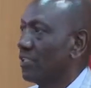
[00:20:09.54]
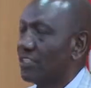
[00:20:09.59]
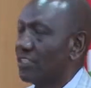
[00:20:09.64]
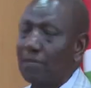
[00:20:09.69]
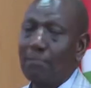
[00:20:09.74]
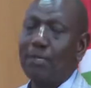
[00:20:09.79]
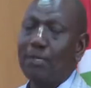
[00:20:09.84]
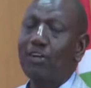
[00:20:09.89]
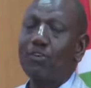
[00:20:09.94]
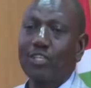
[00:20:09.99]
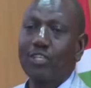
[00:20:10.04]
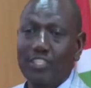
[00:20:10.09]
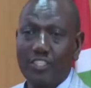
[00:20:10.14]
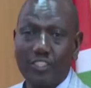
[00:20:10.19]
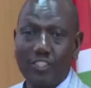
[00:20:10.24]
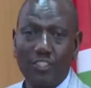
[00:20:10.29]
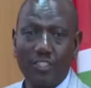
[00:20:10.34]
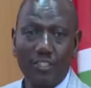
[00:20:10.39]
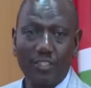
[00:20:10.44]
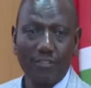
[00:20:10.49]
The big
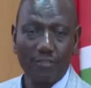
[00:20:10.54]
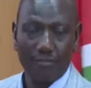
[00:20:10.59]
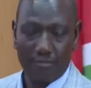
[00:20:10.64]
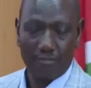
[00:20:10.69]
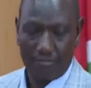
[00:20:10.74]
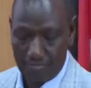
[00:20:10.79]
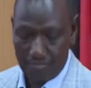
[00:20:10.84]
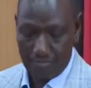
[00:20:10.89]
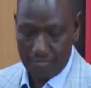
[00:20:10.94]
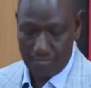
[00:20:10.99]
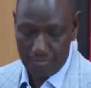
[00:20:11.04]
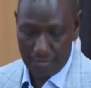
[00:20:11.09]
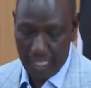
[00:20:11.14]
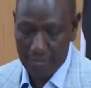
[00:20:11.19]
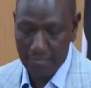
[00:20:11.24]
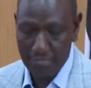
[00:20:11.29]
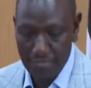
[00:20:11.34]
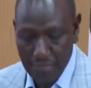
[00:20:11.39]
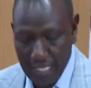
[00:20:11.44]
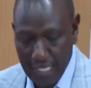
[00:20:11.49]
question
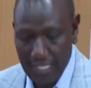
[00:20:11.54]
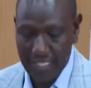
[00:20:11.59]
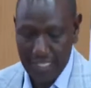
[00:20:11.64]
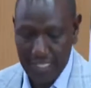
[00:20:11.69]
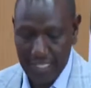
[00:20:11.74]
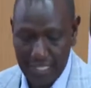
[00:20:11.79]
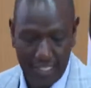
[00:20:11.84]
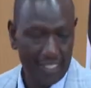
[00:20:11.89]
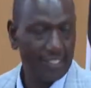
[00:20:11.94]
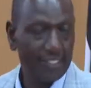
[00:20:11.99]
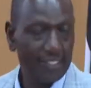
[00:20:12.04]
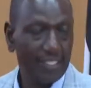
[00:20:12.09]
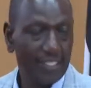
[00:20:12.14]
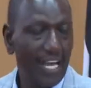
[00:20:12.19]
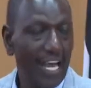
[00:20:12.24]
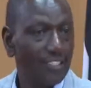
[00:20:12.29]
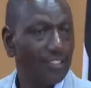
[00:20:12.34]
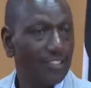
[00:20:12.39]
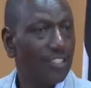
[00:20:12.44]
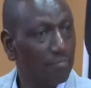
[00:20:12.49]
that many Kenyans
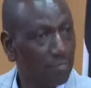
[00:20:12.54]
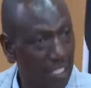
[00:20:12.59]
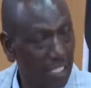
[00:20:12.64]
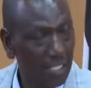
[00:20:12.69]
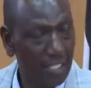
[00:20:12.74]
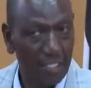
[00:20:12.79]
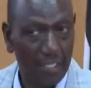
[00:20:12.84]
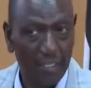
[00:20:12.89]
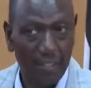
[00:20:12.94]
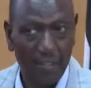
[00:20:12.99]
ask me,